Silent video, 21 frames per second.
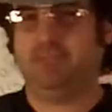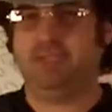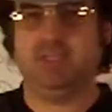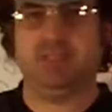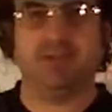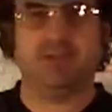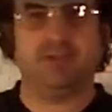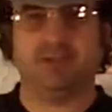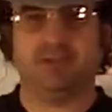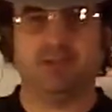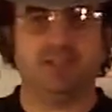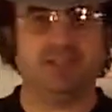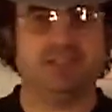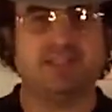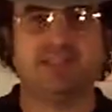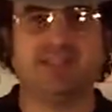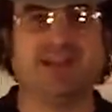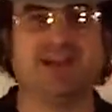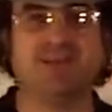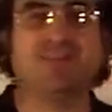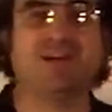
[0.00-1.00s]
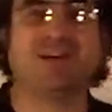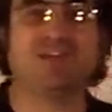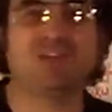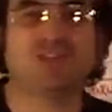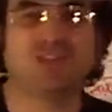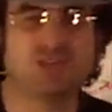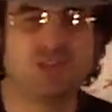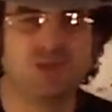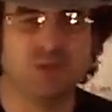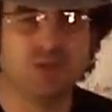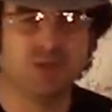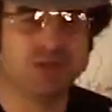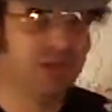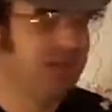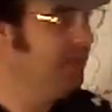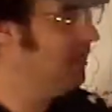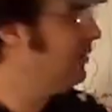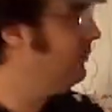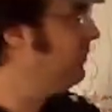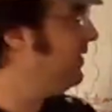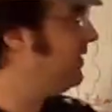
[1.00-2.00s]
you know, forget to tie my shoe
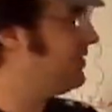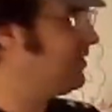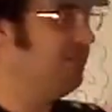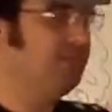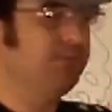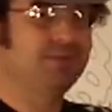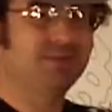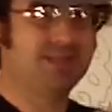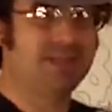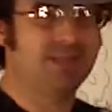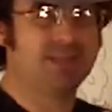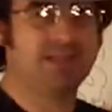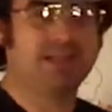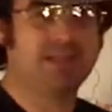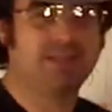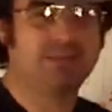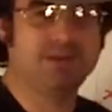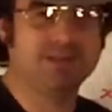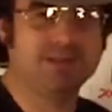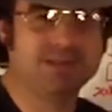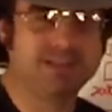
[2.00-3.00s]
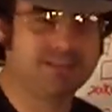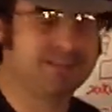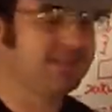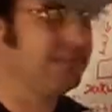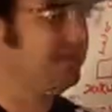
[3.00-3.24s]
because I'm busy thinking about this